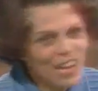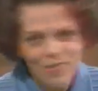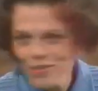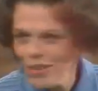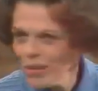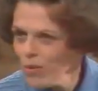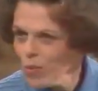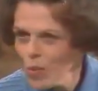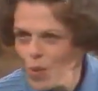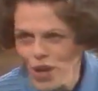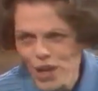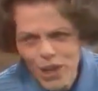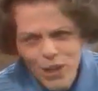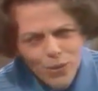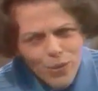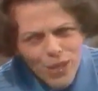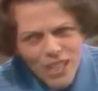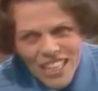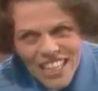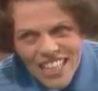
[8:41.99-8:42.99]
everywhere
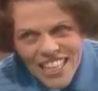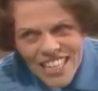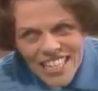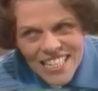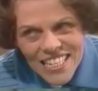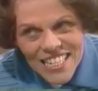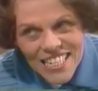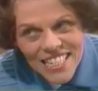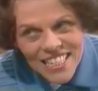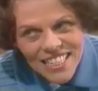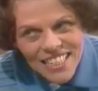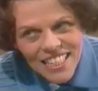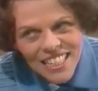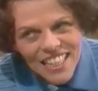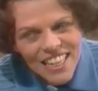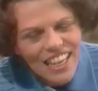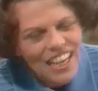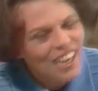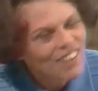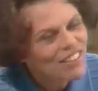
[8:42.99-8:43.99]
we eat,
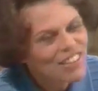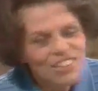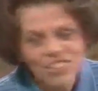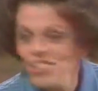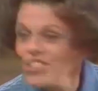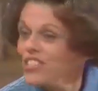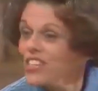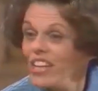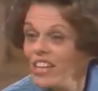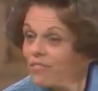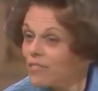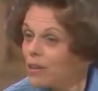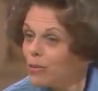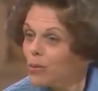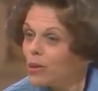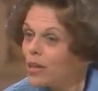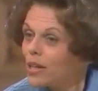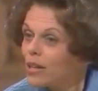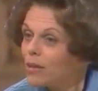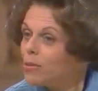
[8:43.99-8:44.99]
just
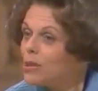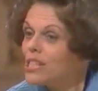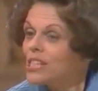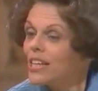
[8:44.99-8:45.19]
everywhere we